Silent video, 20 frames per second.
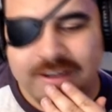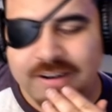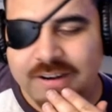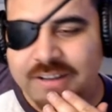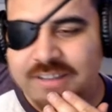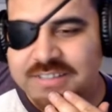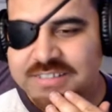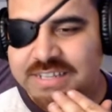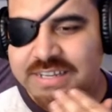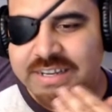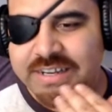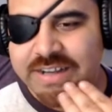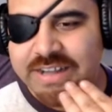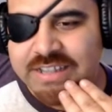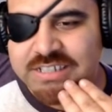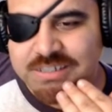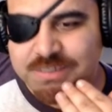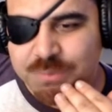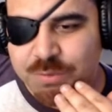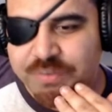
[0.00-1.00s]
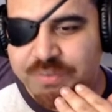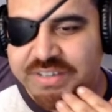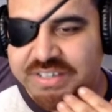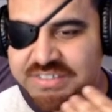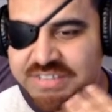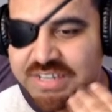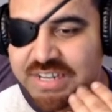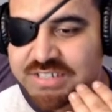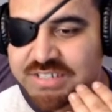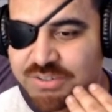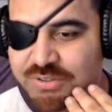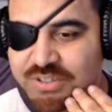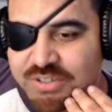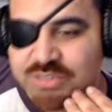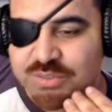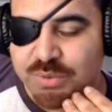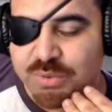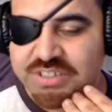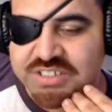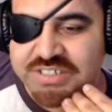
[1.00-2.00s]
It looks like an action movie because it has Arnold
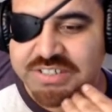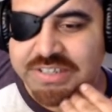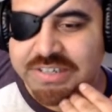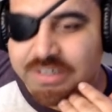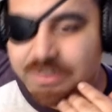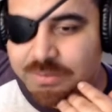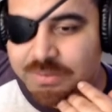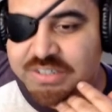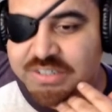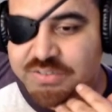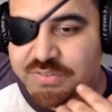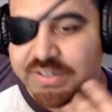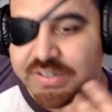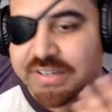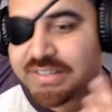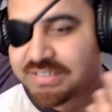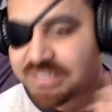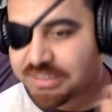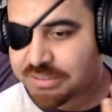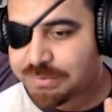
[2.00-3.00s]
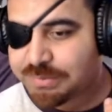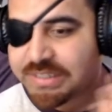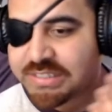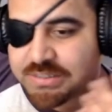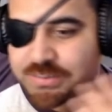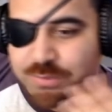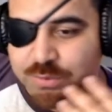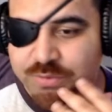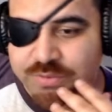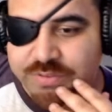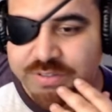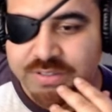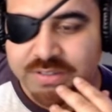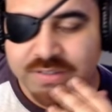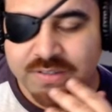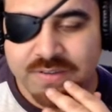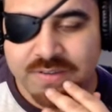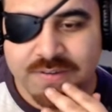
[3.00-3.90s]
Schwarzenegger, but it's really a suspense movie.